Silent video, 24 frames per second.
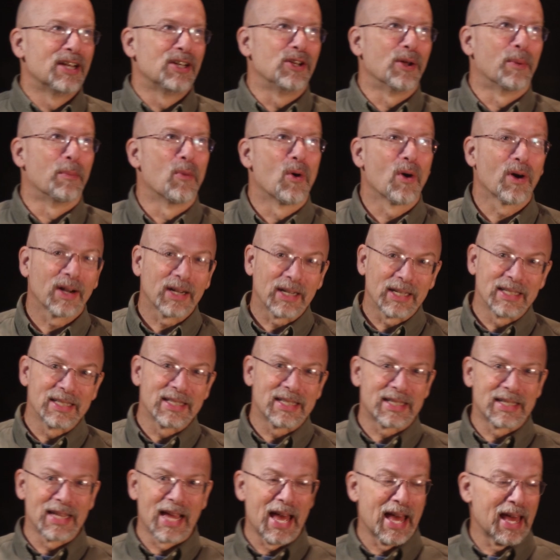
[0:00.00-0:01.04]
DeMorgan
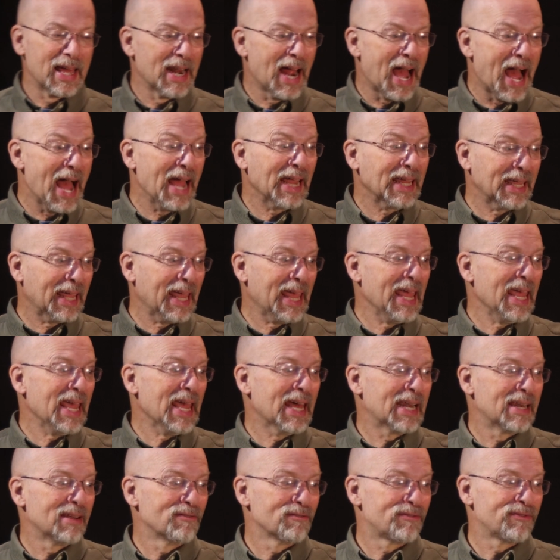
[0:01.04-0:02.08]
said, I
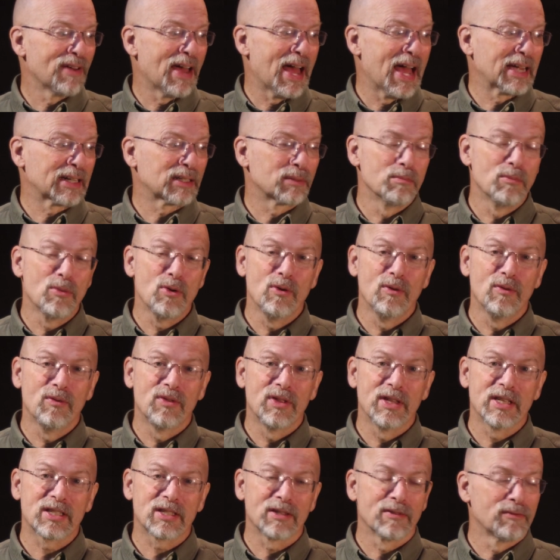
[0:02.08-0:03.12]
can, in fact, move
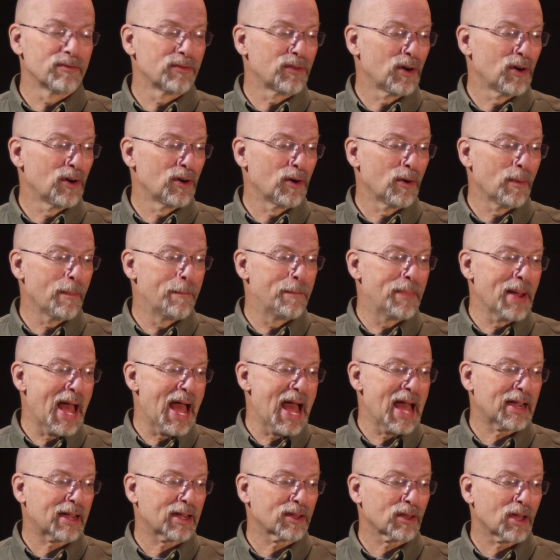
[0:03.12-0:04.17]
this inverter
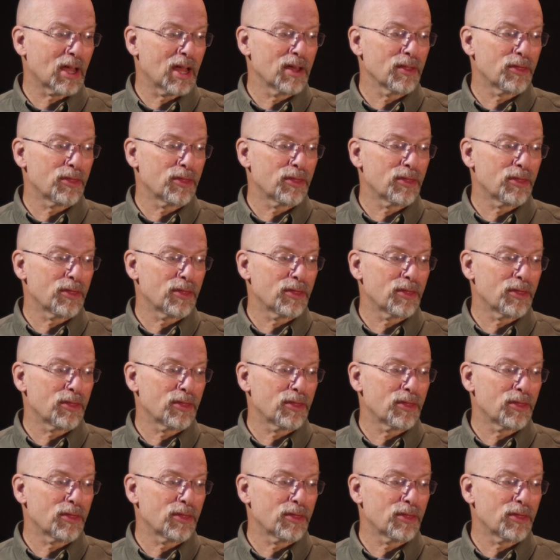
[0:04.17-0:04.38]
back